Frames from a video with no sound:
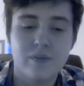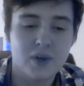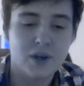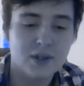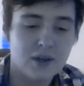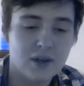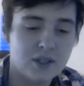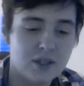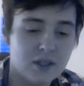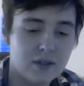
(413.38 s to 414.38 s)
because I was
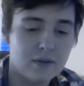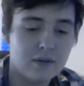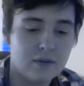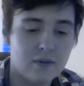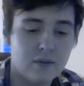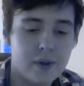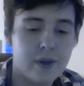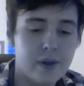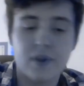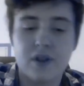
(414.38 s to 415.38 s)
just
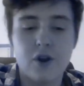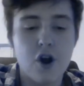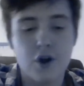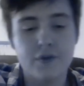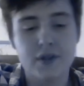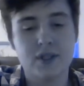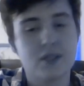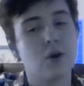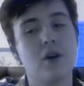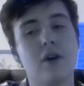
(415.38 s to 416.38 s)
the nerves. I was
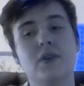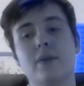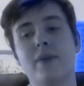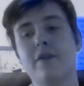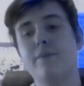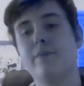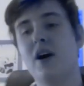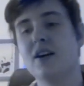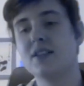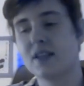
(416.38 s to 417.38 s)
so nervous about
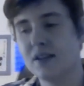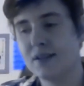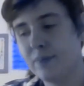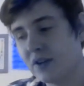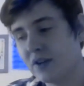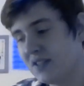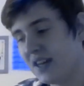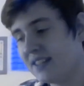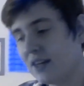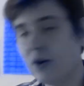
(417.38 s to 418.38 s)
passing this because
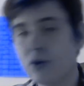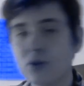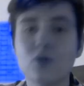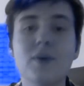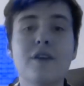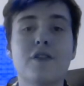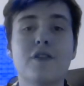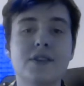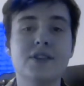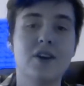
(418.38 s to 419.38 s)
I told all my
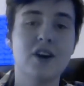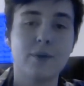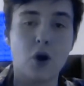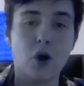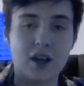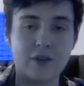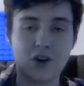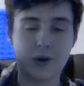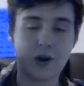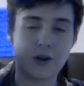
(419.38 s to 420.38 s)
friends, I'm going
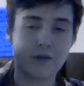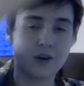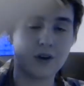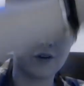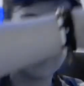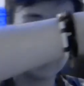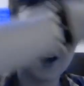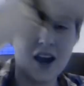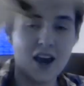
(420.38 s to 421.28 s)
for it.